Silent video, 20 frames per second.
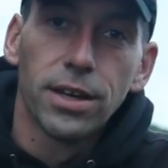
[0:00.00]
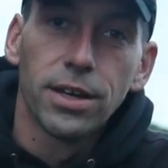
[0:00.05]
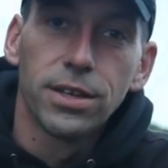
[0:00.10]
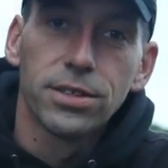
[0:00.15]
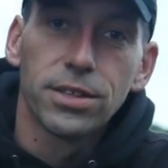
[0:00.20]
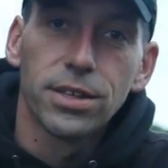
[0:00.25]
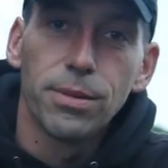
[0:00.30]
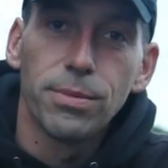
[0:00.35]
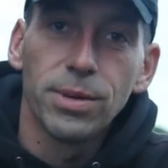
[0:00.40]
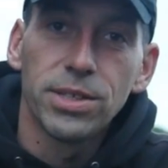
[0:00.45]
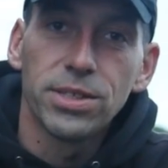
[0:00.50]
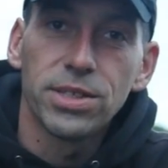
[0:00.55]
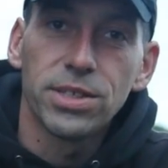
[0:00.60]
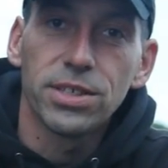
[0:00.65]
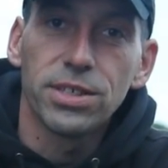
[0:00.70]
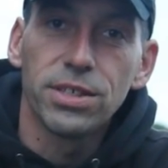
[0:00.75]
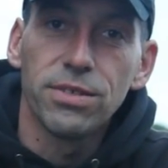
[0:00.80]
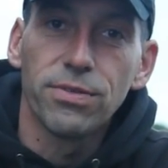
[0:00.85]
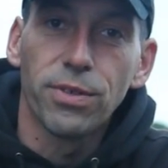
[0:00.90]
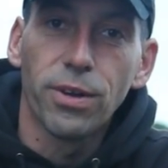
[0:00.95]
E.C.B
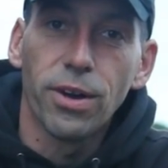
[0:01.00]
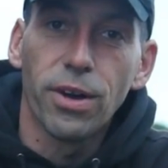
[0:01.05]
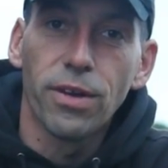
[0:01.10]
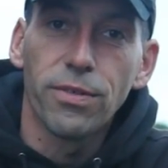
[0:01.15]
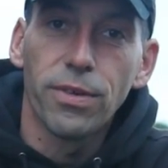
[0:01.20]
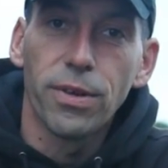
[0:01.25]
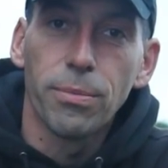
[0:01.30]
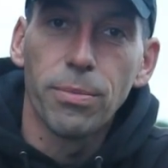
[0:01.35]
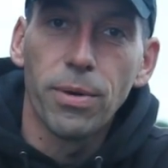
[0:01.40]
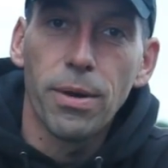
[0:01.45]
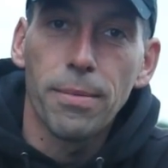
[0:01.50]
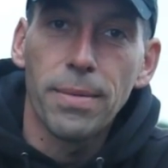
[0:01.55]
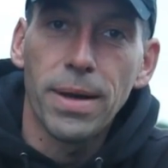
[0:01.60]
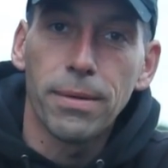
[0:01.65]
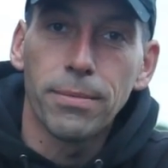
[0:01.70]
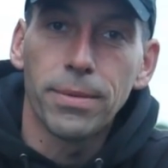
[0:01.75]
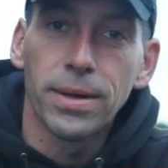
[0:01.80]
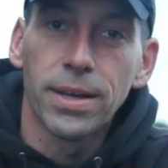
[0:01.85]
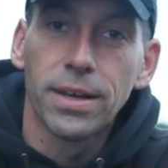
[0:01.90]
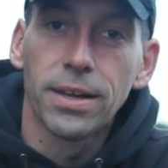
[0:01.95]
65 pop
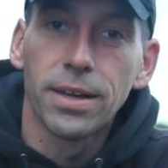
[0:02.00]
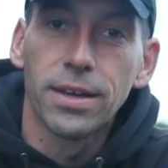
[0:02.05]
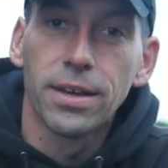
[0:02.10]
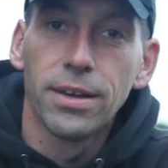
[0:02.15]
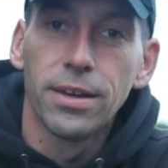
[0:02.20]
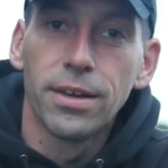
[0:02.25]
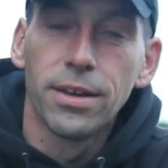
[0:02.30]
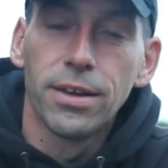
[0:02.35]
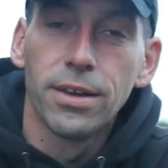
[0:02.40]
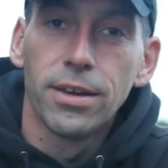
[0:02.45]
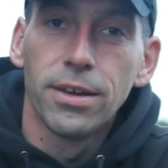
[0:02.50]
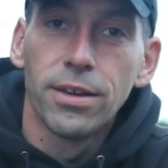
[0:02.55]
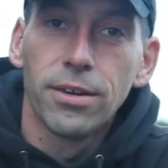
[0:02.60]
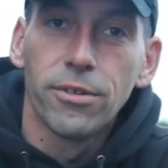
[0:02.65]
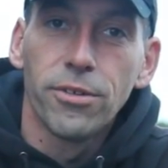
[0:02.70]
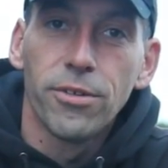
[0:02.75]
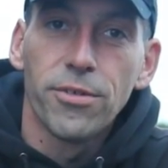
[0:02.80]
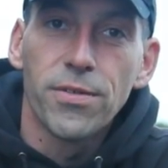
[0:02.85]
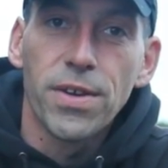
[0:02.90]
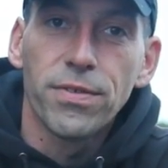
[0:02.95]
up,
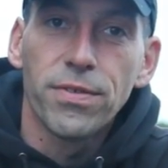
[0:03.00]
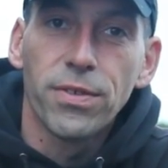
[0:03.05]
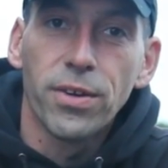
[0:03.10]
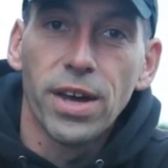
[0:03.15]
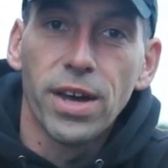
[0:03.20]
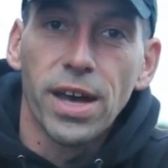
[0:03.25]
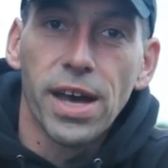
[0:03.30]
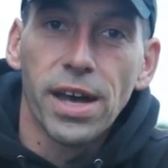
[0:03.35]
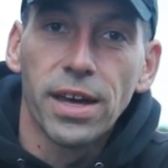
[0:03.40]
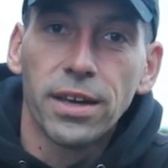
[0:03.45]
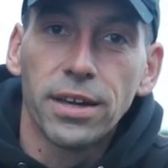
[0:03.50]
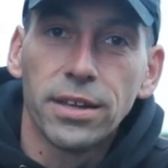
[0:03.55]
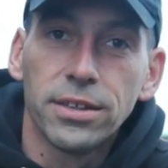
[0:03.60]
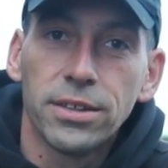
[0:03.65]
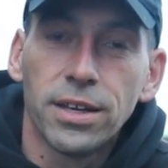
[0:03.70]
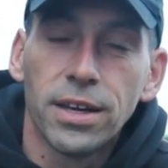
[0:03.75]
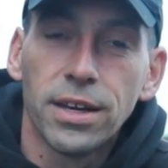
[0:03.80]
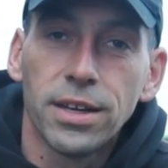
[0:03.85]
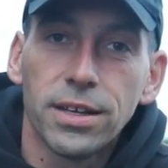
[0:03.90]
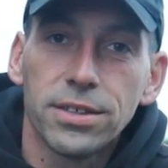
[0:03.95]
FIA
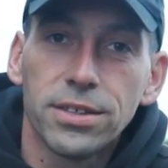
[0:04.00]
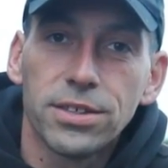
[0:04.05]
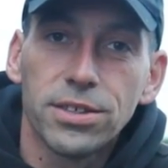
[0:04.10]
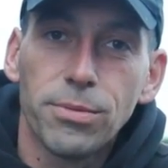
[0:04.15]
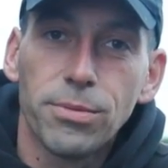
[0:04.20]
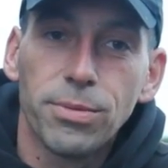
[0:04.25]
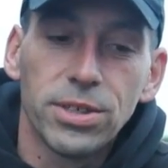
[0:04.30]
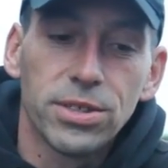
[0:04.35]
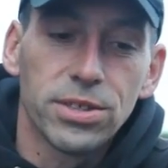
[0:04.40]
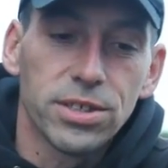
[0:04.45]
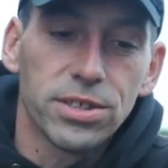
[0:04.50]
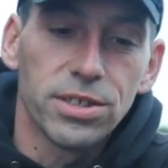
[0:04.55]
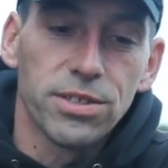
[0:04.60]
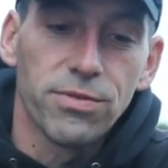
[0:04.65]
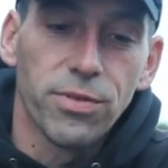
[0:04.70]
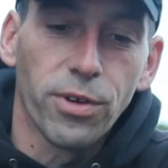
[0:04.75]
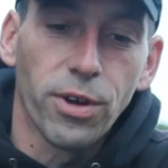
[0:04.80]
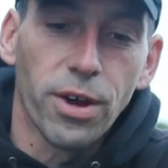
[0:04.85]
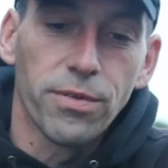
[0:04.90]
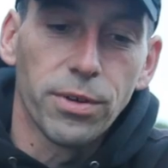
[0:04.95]
and E.C.B
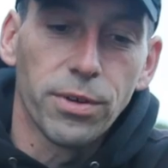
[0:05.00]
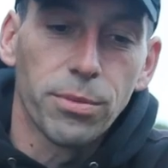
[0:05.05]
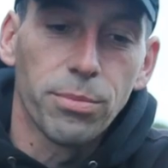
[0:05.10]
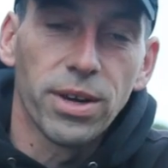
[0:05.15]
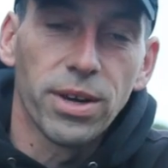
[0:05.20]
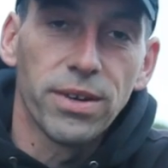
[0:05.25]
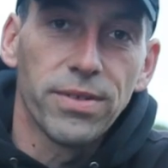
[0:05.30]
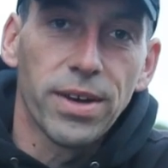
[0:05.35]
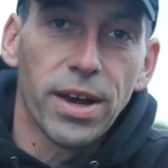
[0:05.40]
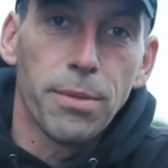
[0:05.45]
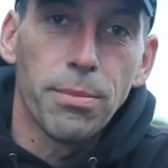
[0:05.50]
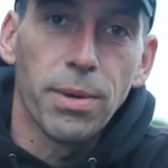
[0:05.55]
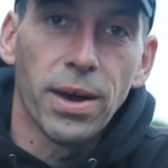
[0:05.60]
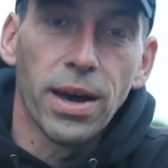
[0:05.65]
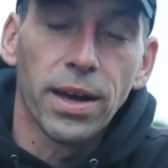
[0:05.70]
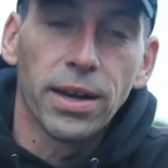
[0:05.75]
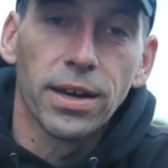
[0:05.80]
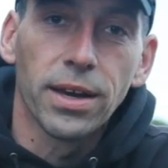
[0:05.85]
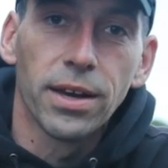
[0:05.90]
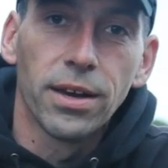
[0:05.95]
65 in a PVO
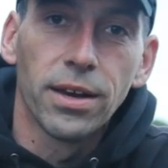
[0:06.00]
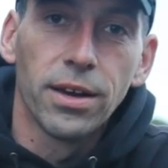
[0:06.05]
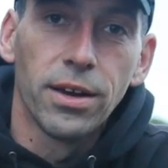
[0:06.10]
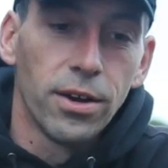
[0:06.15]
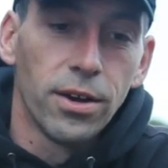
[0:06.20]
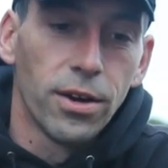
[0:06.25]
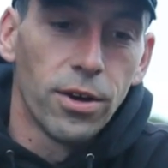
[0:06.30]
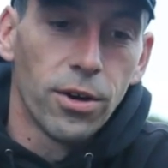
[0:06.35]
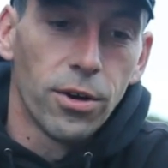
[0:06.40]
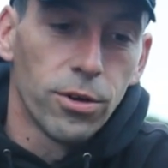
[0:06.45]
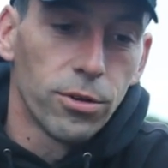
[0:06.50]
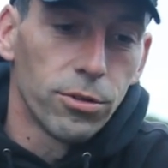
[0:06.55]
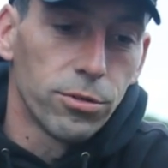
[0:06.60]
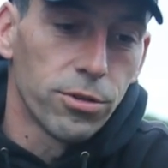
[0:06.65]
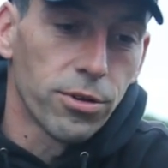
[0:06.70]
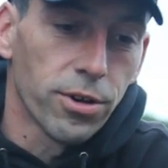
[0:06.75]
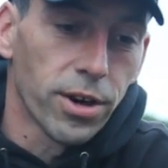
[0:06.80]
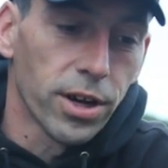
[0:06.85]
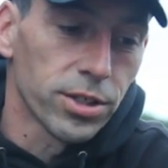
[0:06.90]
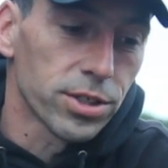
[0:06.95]
bag, all
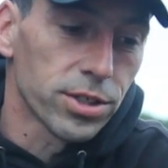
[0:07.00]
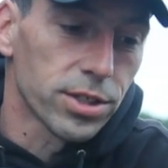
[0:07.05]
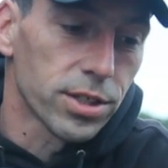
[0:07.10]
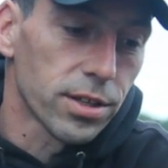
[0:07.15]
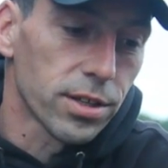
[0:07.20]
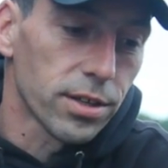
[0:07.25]
crushed.